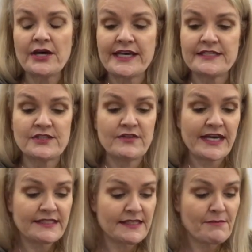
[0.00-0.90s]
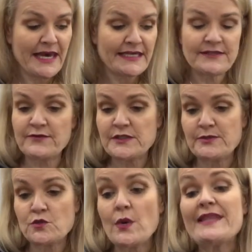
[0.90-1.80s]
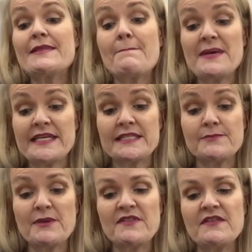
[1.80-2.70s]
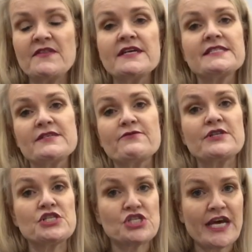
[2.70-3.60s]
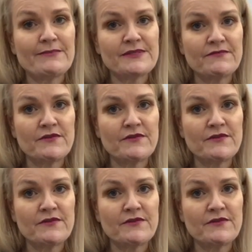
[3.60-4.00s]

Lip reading: Okay, so that's the main difference between the bits, but then there's different shapes